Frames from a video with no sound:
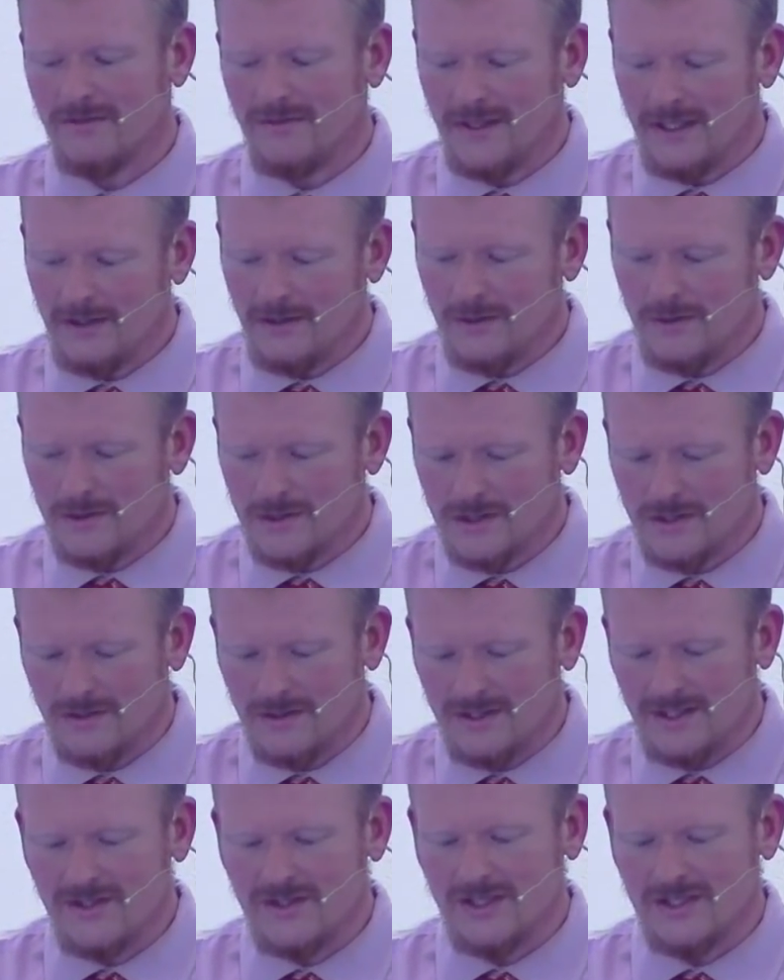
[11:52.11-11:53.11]
of Hindus to
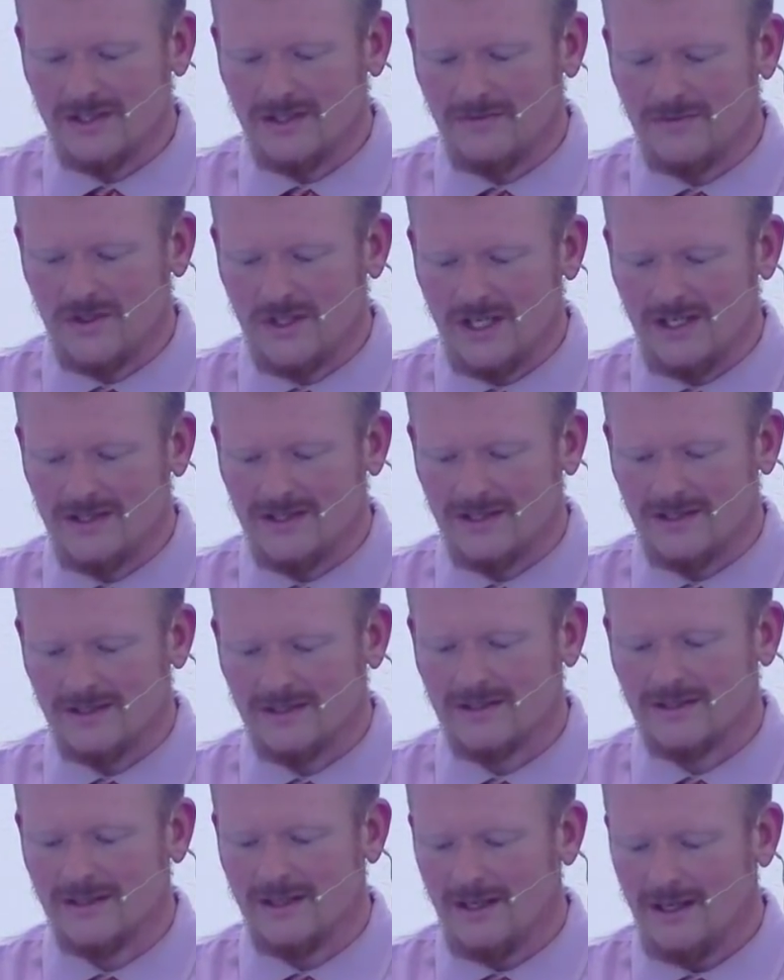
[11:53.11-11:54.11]
the teachings of
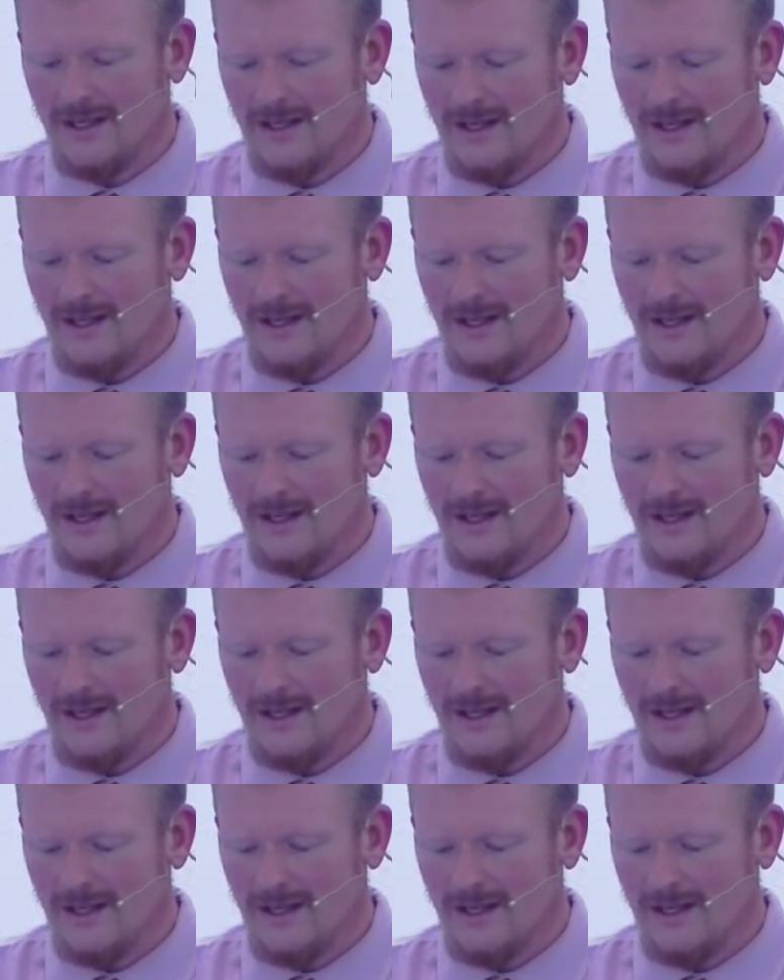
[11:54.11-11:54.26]
Jesus,